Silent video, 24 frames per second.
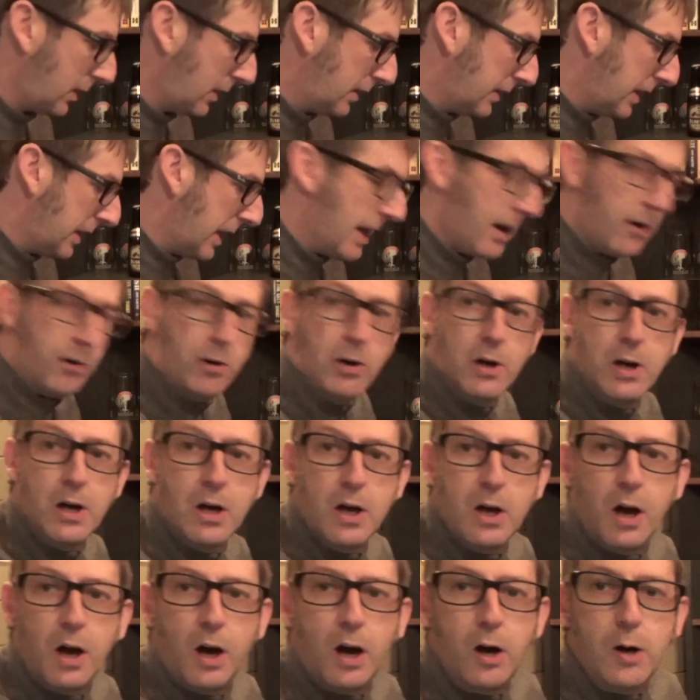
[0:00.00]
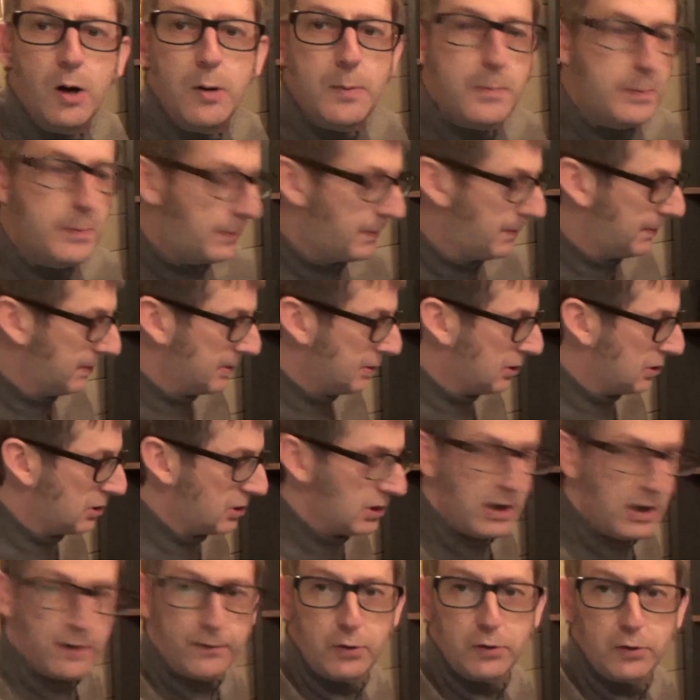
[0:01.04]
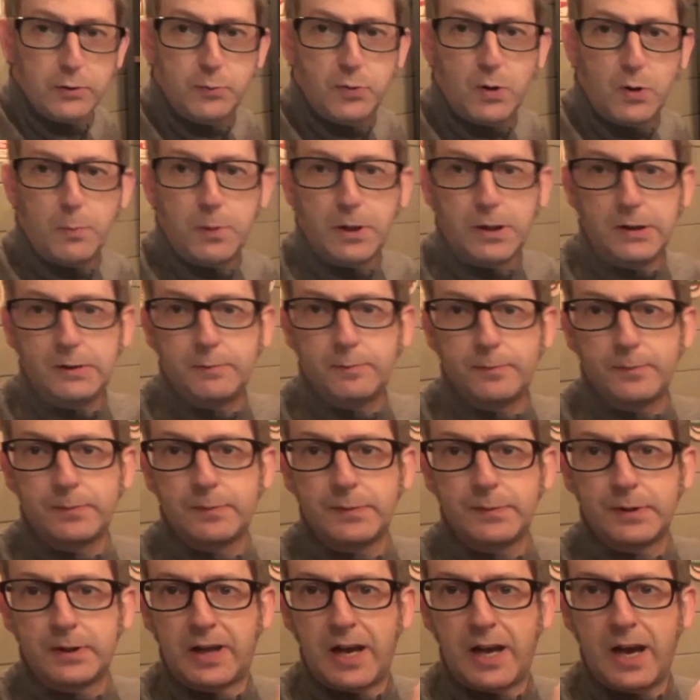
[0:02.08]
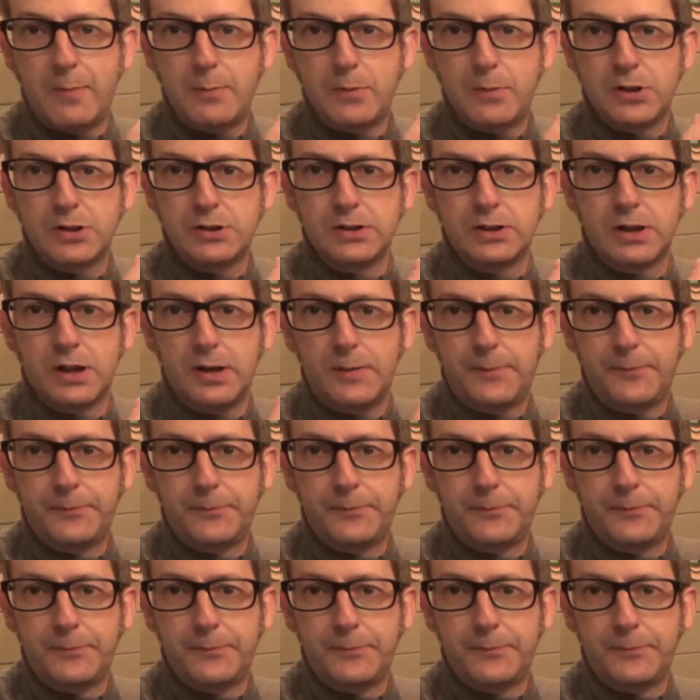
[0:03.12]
Now, as you see, I've got the Camden